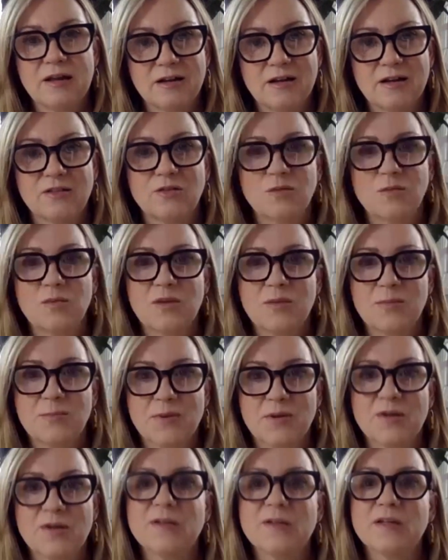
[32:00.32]
other
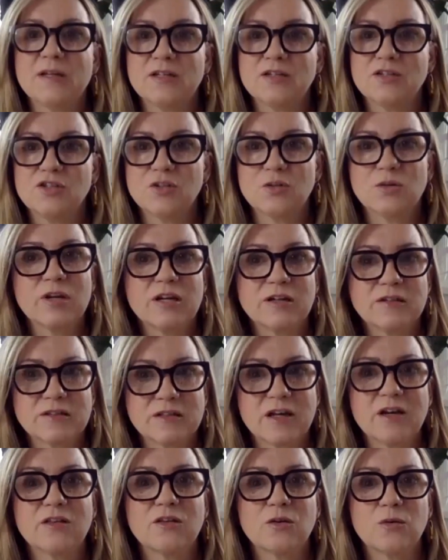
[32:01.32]
people and showcase
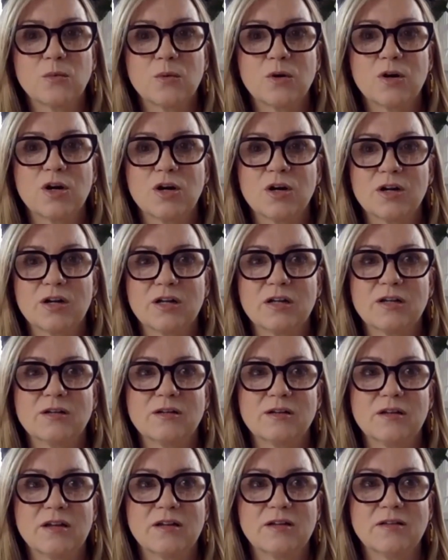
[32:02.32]
other work
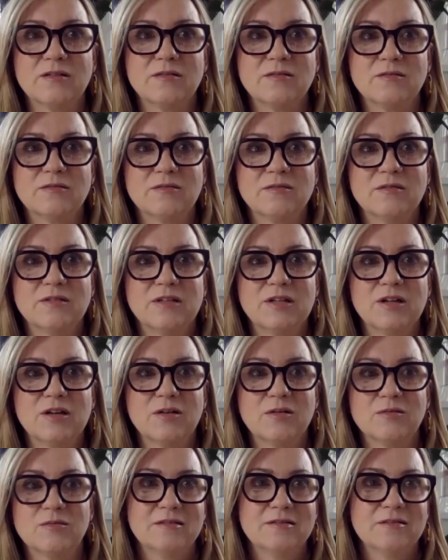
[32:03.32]
and
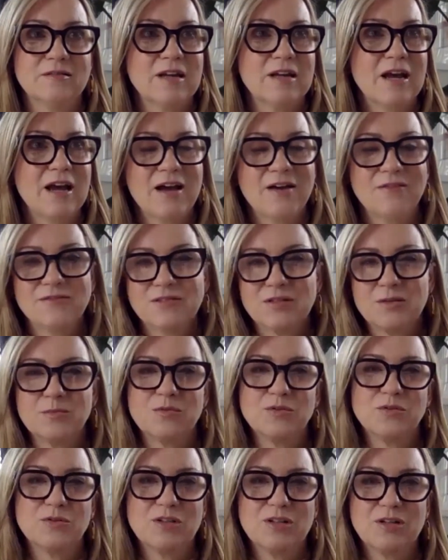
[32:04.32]
have some,
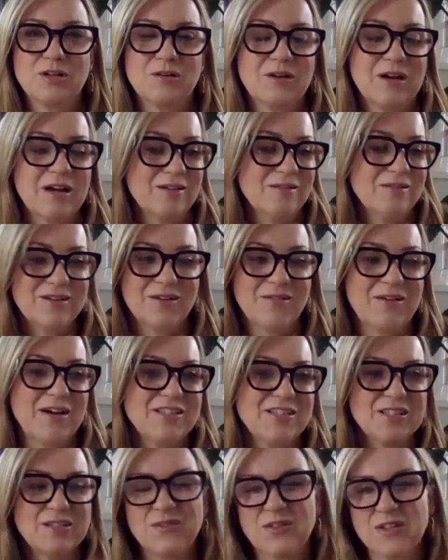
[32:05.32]
I don't know. I
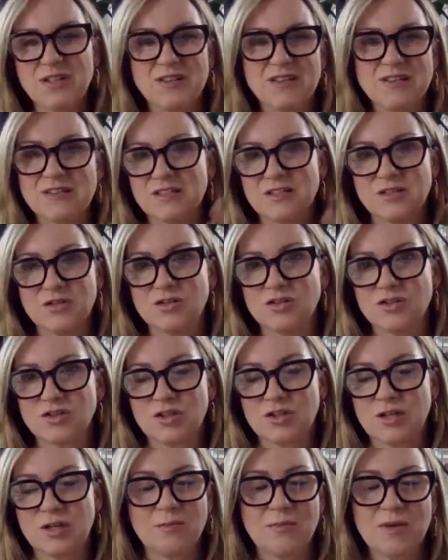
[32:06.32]
just feel like this
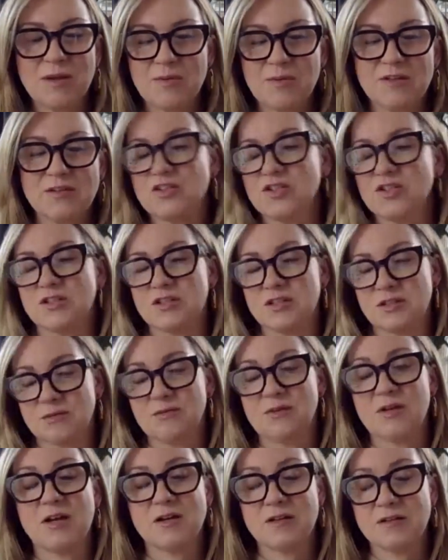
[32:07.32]
industry, and maybe it's just
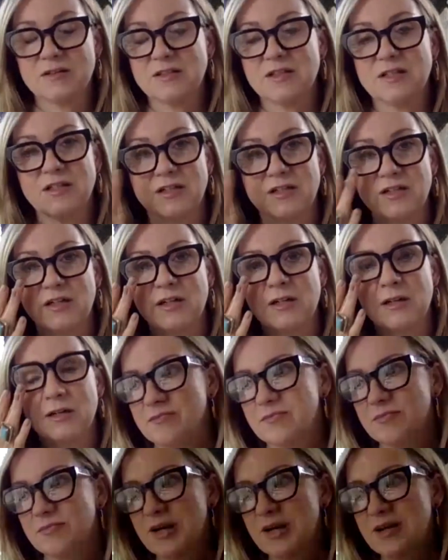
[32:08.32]
us here,
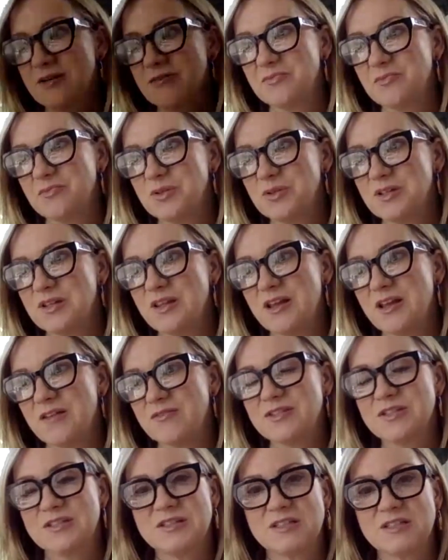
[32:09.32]
but I would
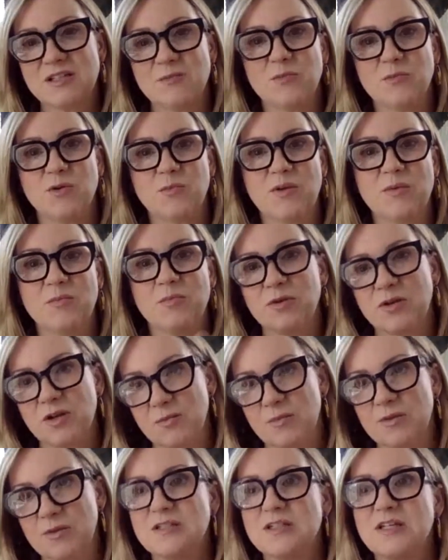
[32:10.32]
love to see more people
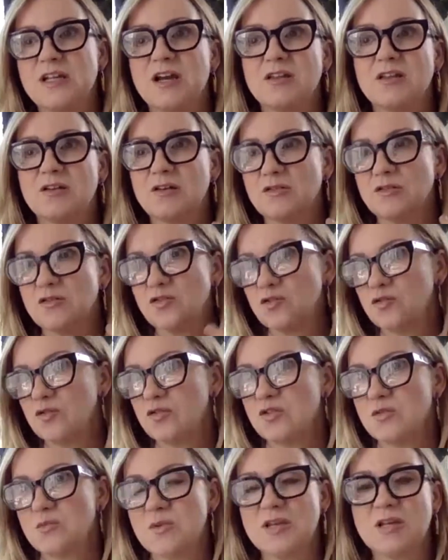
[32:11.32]
coming together to
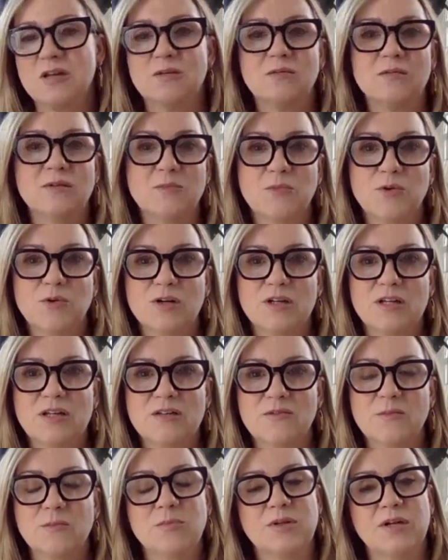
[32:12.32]
be a more
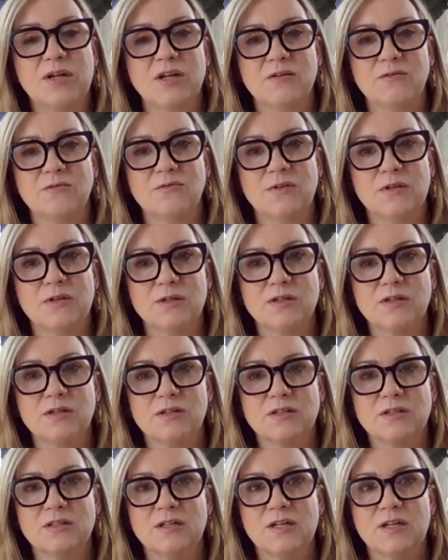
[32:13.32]
even playing
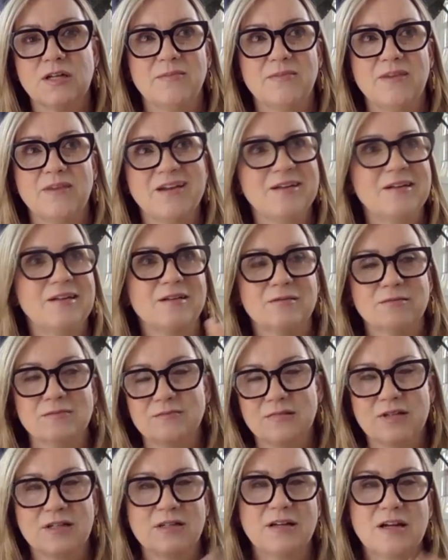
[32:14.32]
field. I don't know.
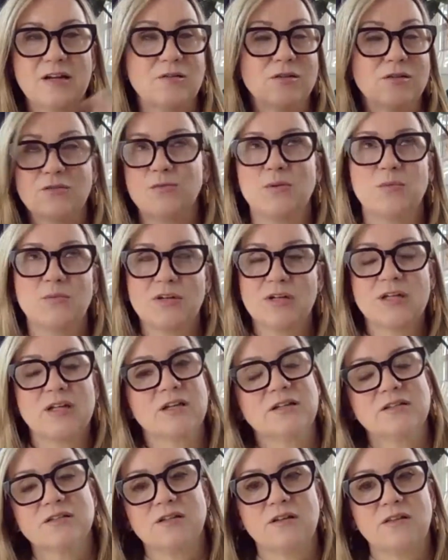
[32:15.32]
I don't know if we want to
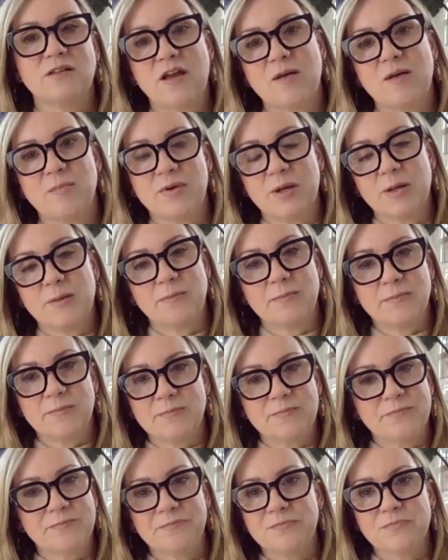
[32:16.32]
get into all that, but
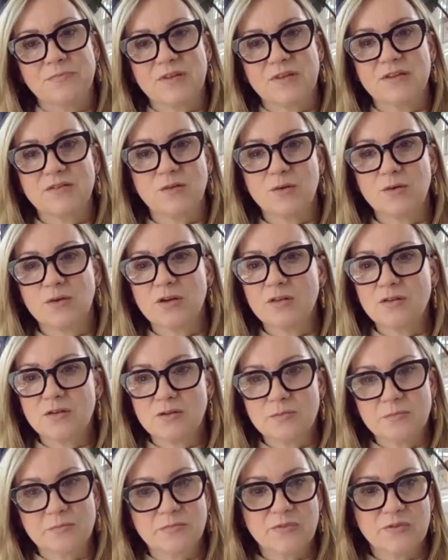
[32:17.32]
it's a whole
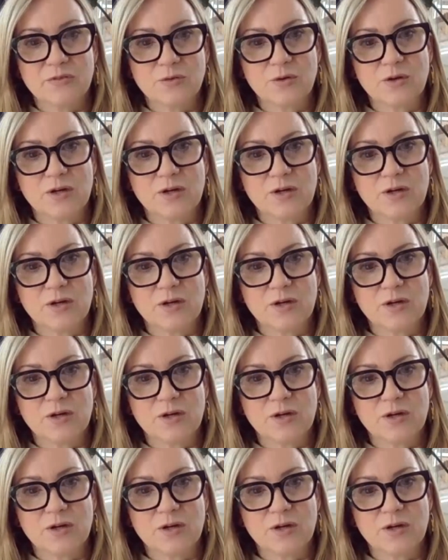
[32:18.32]
nother story.